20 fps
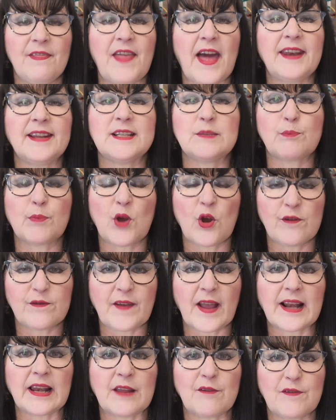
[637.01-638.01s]
That is
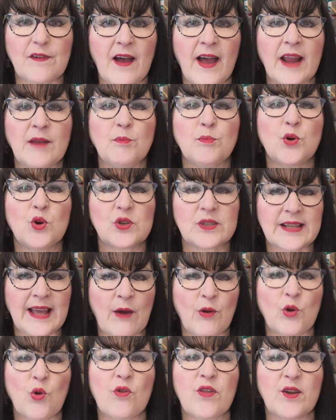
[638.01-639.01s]
perfectly fine. Put
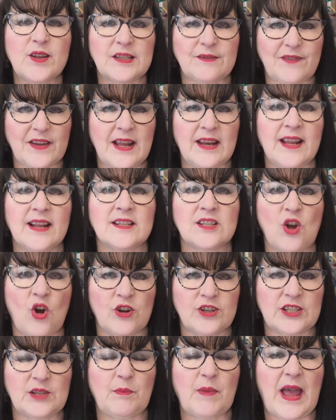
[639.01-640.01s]
down all those feelings
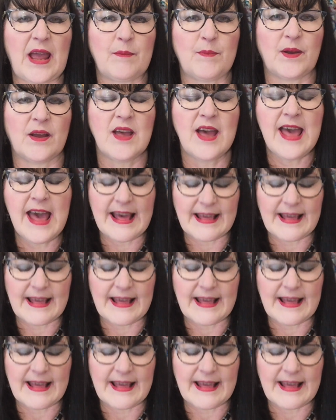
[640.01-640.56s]
onto paper.